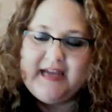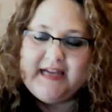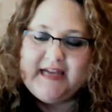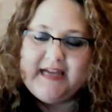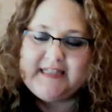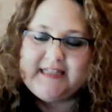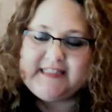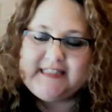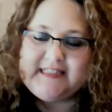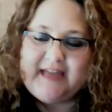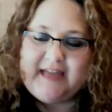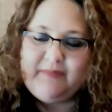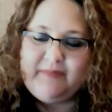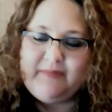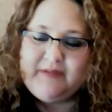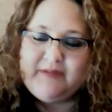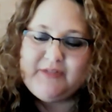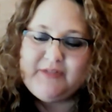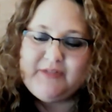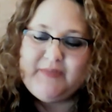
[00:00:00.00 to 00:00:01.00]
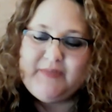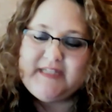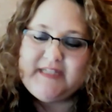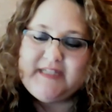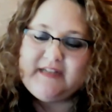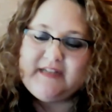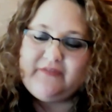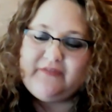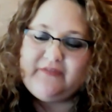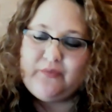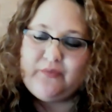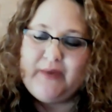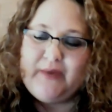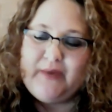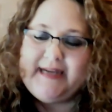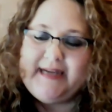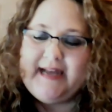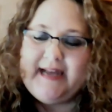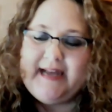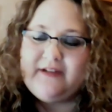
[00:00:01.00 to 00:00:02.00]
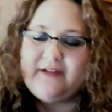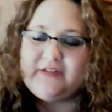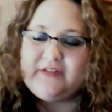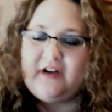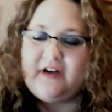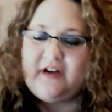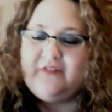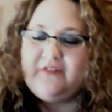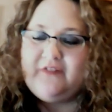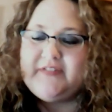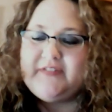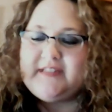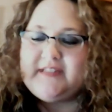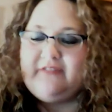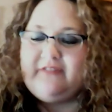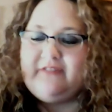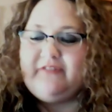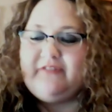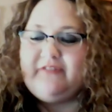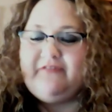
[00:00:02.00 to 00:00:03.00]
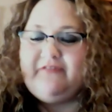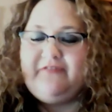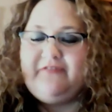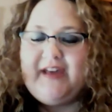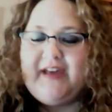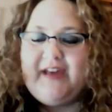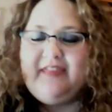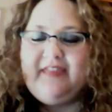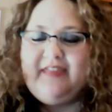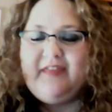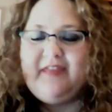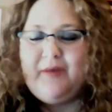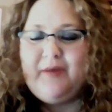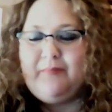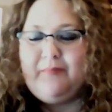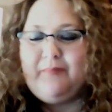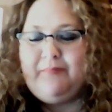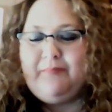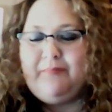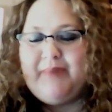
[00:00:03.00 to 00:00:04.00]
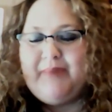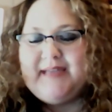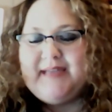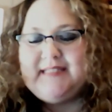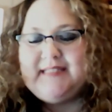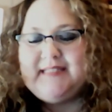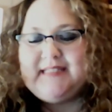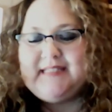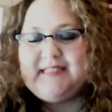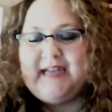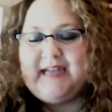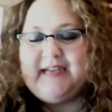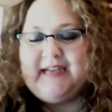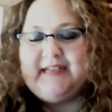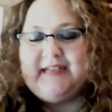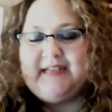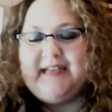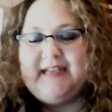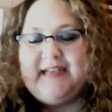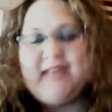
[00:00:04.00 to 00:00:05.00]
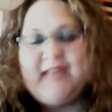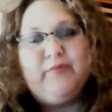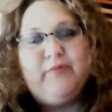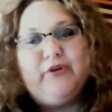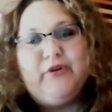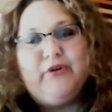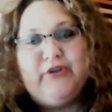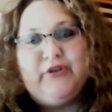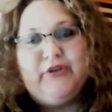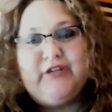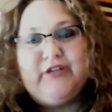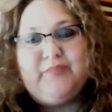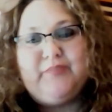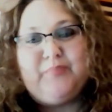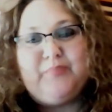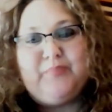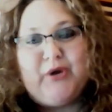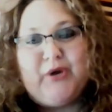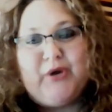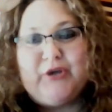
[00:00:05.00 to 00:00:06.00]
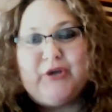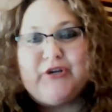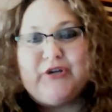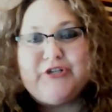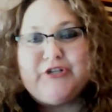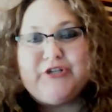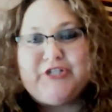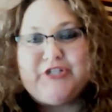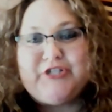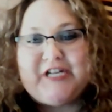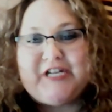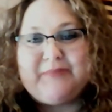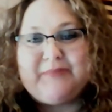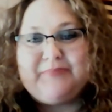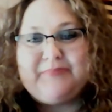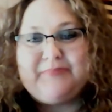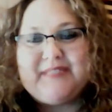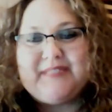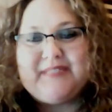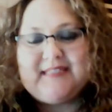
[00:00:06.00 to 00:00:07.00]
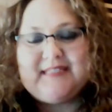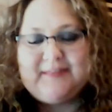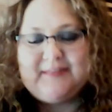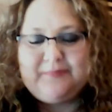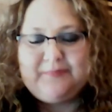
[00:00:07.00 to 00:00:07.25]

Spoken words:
Establishment of the White House Office of Faith-Based and Neighborhood Partnerships.